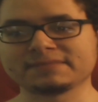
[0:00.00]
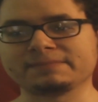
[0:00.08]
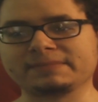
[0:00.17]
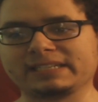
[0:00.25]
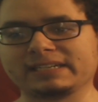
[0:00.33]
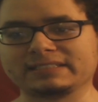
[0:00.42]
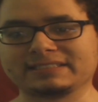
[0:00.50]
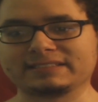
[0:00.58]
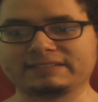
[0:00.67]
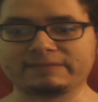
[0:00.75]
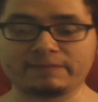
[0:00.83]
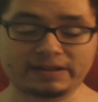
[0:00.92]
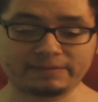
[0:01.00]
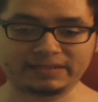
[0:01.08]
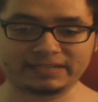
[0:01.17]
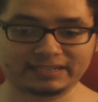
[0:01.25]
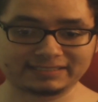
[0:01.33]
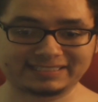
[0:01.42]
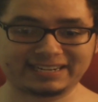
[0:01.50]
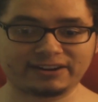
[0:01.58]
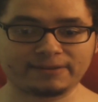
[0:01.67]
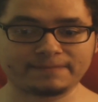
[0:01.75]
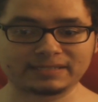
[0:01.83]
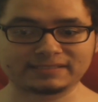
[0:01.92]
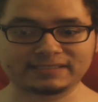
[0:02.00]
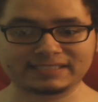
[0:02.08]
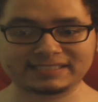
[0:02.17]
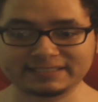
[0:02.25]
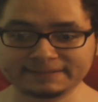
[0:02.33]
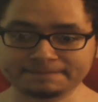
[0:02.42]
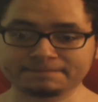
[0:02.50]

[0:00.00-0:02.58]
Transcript: because they are a business.